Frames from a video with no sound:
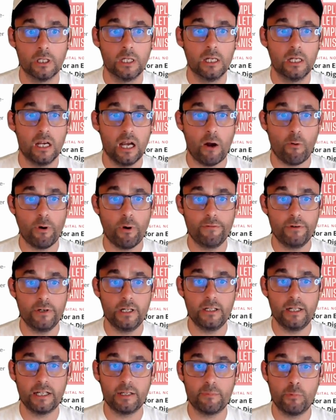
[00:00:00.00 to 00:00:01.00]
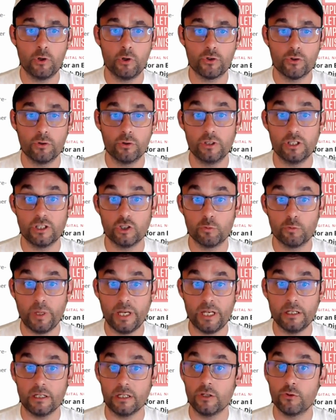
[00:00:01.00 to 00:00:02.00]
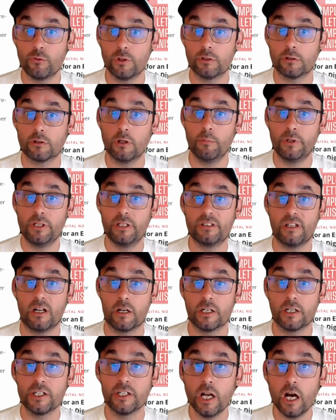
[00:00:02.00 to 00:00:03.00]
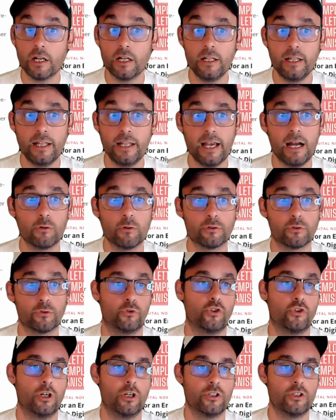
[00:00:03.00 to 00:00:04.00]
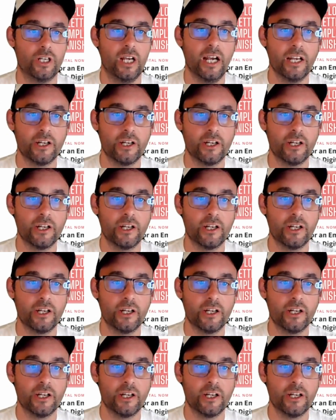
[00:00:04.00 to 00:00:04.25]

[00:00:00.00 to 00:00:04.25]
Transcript: However, unlike Portugal, in Spain, insurance companies are not allowed to charge higher